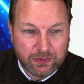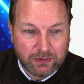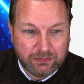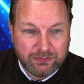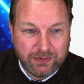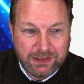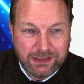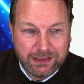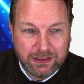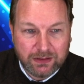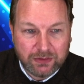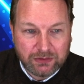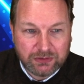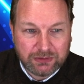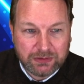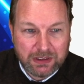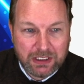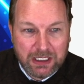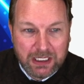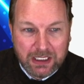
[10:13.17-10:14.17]
your
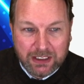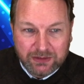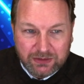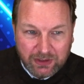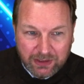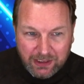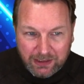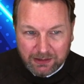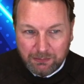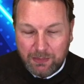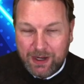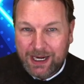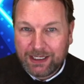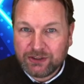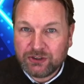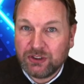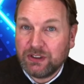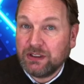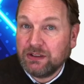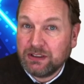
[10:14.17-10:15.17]
videos. So you can
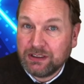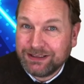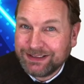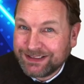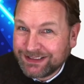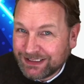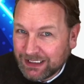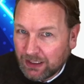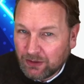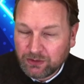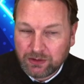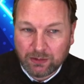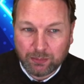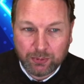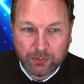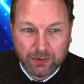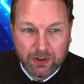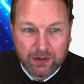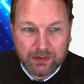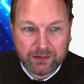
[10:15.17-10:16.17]
imagine that you can sell your
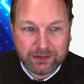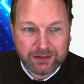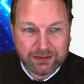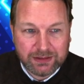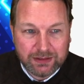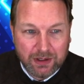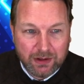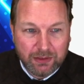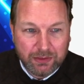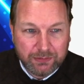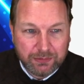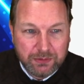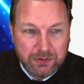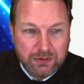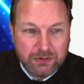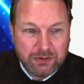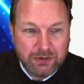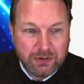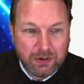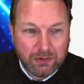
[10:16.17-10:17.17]
products
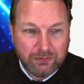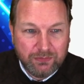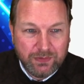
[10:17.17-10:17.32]
through your